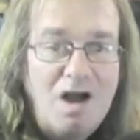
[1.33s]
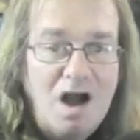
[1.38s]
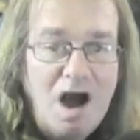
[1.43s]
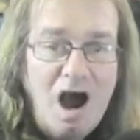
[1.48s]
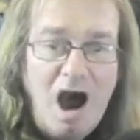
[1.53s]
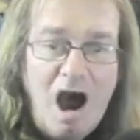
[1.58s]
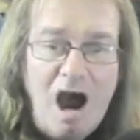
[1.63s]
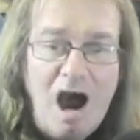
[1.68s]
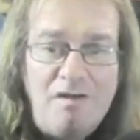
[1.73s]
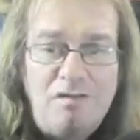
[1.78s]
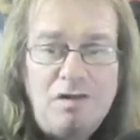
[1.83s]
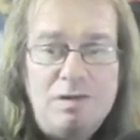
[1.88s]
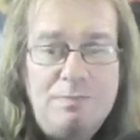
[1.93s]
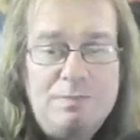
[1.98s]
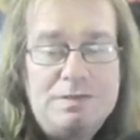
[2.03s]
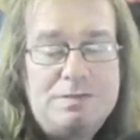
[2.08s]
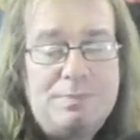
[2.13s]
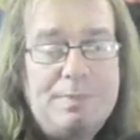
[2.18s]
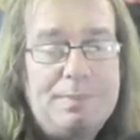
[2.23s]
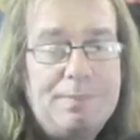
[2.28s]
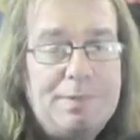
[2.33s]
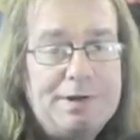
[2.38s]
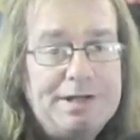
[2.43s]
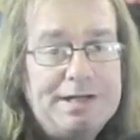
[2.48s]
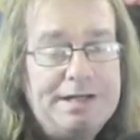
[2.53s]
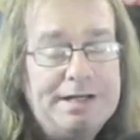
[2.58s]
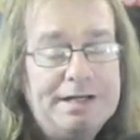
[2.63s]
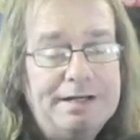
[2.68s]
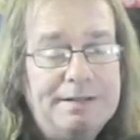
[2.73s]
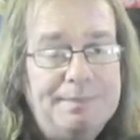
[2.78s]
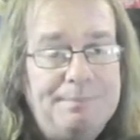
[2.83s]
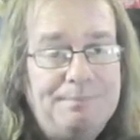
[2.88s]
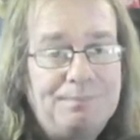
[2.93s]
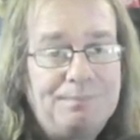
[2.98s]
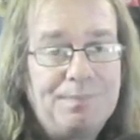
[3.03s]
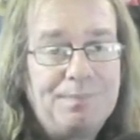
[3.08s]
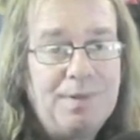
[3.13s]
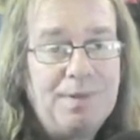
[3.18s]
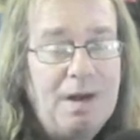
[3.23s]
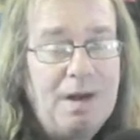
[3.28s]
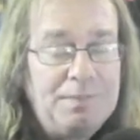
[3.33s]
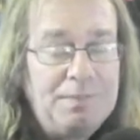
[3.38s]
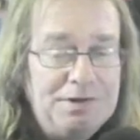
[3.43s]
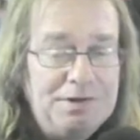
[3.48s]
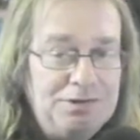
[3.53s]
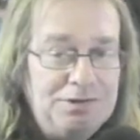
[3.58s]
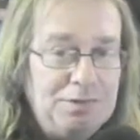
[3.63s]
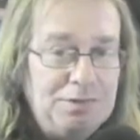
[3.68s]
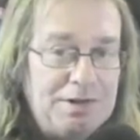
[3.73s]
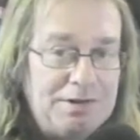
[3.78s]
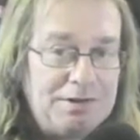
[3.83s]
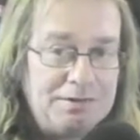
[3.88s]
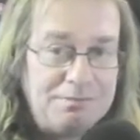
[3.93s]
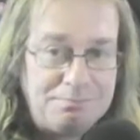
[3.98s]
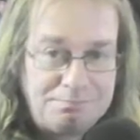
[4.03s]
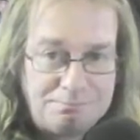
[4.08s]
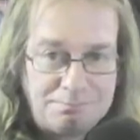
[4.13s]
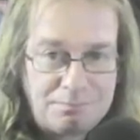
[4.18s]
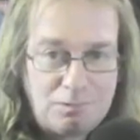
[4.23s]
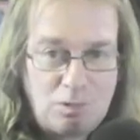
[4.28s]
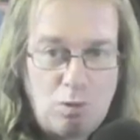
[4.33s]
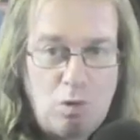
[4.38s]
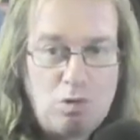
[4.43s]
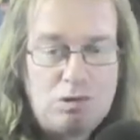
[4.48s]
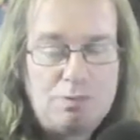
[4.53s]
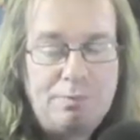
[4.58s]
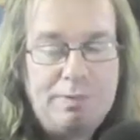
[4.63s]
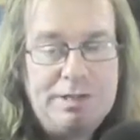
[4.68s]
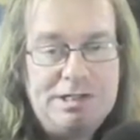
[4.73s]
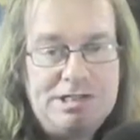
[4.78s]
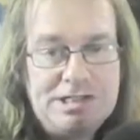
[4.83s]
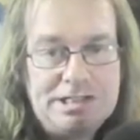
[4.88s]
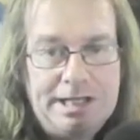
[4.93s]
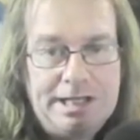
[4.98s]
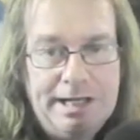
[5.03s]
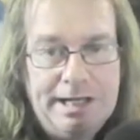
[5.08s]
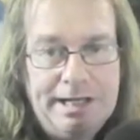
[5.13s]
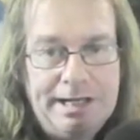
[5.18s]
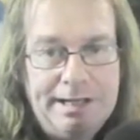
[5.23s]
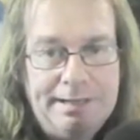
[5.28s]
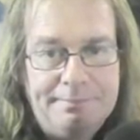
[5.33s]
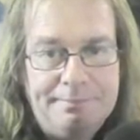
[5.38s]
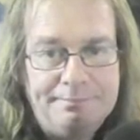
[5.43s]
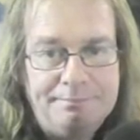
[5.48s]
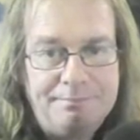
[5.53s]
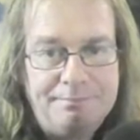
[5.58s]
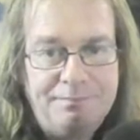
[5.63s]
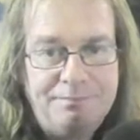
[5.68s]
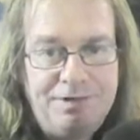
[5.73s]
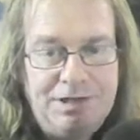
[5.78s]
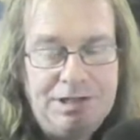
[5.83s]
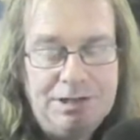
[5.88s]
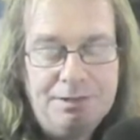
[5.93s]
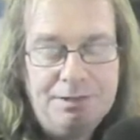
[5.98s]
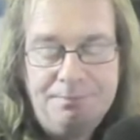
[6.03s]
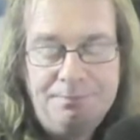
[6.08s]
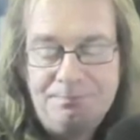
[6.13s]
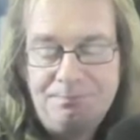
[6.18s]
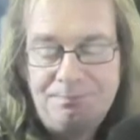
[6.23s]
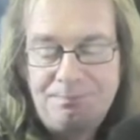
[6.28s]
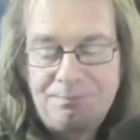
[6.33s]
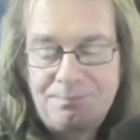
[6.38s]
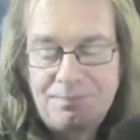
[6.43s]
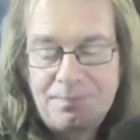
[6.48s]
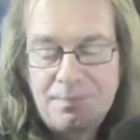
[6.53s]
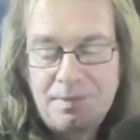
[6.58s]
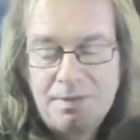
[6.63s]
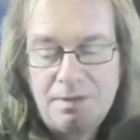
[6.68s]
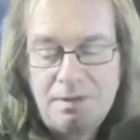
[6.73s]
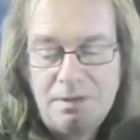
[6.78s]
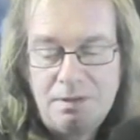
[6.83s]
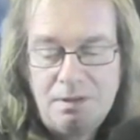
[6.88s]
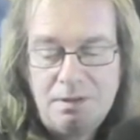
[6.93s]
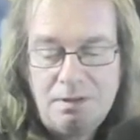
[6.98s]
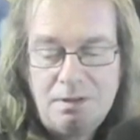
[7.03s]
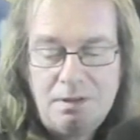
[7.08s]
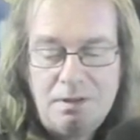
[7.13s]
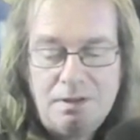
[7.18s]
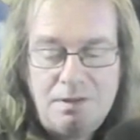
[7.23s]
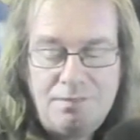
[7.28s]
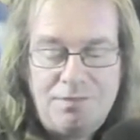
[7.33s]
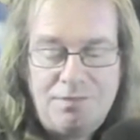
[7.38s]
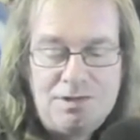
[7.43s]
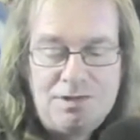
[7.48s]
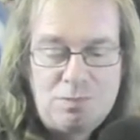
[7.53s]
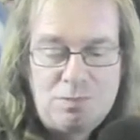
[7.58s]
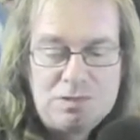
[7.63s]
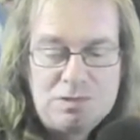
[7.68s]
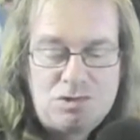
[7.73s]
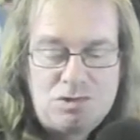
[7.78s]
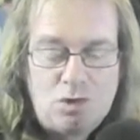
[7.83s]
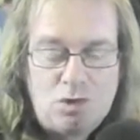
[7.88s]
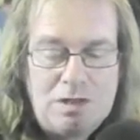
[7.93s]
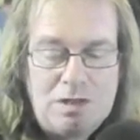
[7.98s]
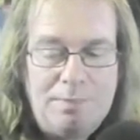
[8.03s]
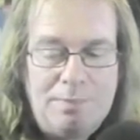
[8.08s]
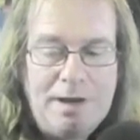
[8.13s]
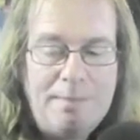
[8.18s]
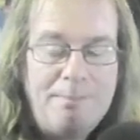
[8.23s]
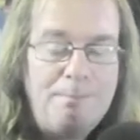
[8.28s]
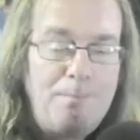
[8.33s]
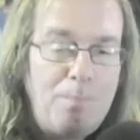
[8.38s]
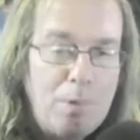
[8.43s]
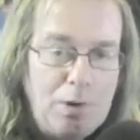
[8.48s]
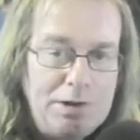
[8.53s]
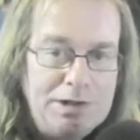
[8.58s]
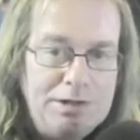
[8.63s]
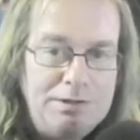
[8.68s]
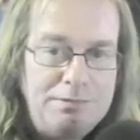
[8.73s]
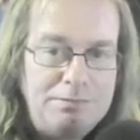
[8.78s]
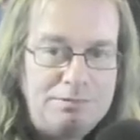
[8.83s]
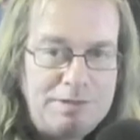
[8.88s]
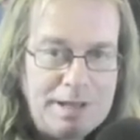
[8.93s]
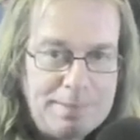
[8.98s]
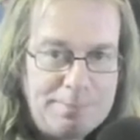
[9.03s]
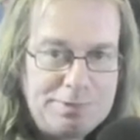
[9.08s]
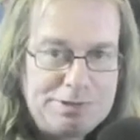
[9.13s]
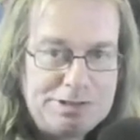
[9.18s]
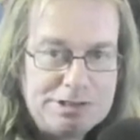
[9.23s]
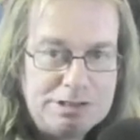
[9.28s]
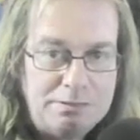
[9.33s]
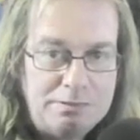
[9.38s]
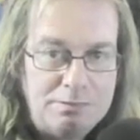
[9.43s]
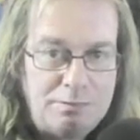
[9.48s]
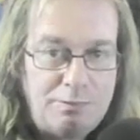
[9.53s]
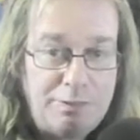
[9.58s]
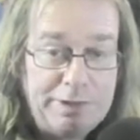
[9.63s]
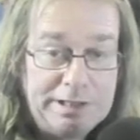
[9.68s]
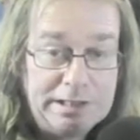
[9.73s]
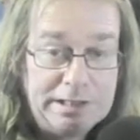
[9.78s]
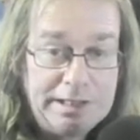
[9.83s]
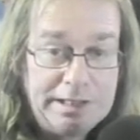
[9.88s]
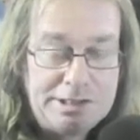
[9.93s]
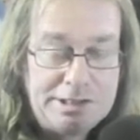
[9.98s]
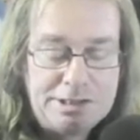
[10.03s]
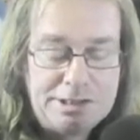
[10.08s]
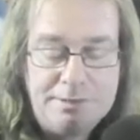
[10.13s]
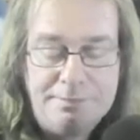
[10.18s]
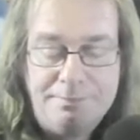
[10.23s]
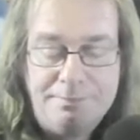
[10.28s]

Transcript: Hi everyone, Mr. Everybody here. I'm going to do another quadriplegic care video. This one's talking about body temperature regulation,